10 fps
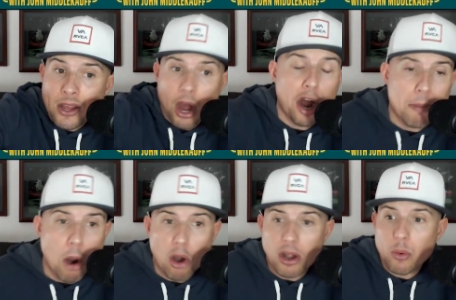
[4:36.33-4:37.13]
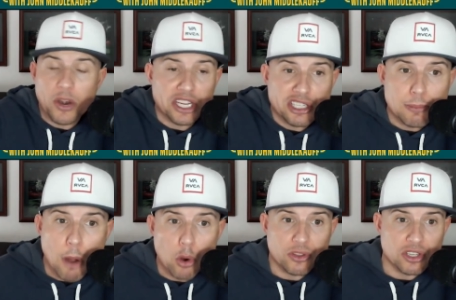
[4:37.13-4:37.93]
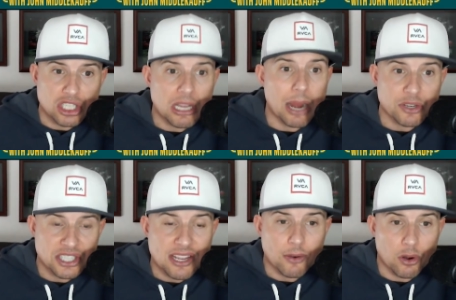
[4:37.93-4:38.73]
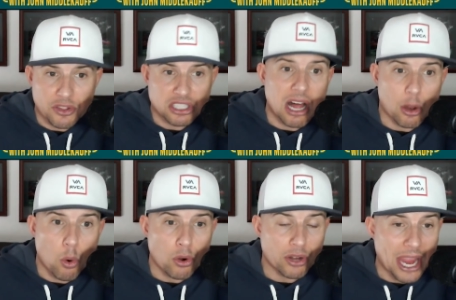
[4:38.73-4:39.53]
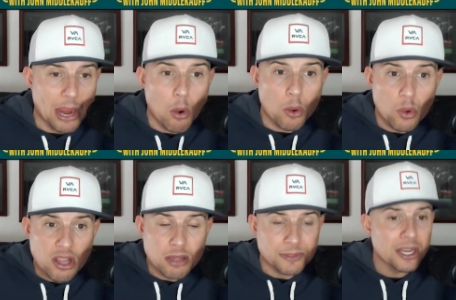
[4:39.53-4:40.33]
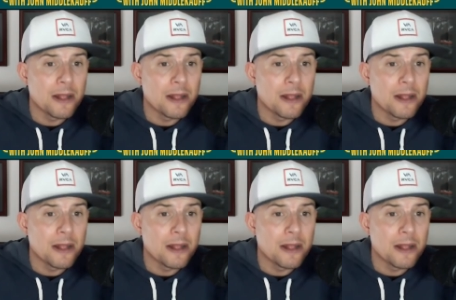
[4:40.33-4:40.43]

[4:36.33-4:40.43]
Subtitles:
on Amari when he smoked the slot receiver or the slot corner, Kaywan Williams.